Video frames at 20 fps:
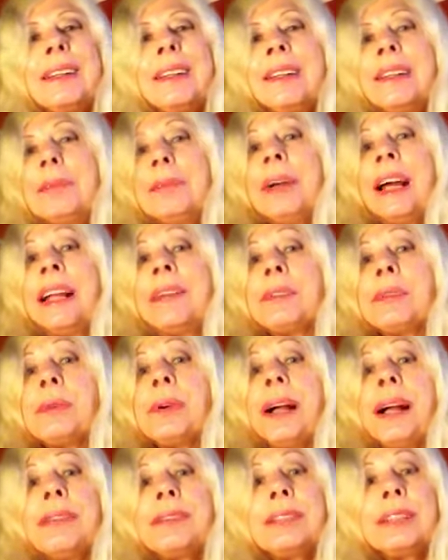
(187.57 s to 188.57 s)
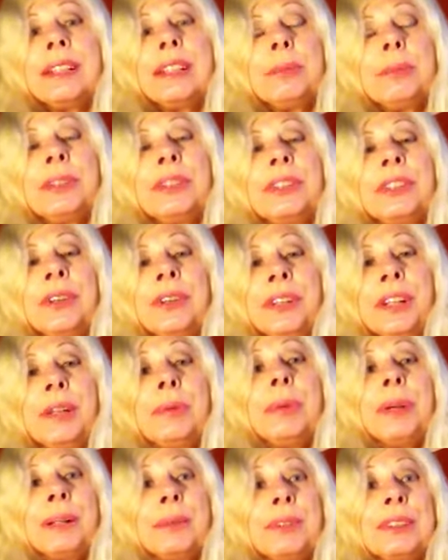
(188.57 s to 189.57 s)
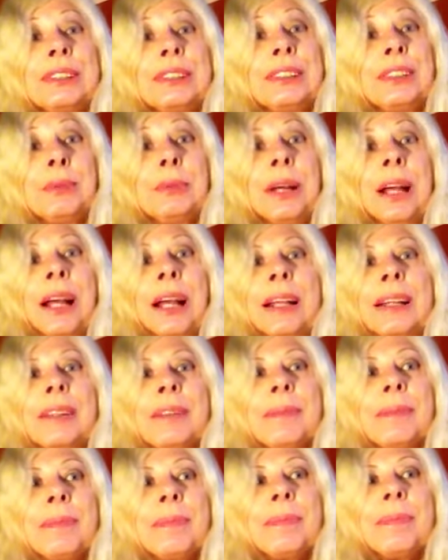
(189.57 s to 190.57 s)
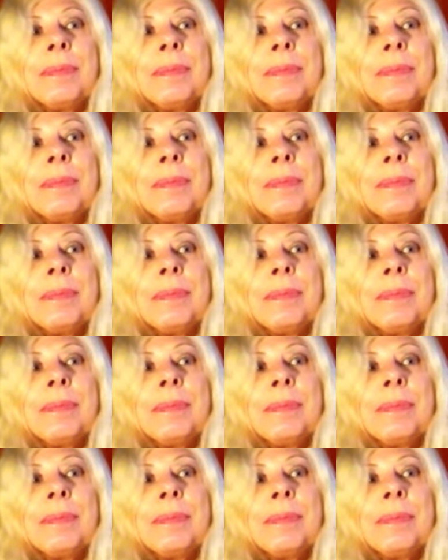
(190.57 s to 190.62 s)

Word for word: It might have arrived a little bit dirty, but it was still mine.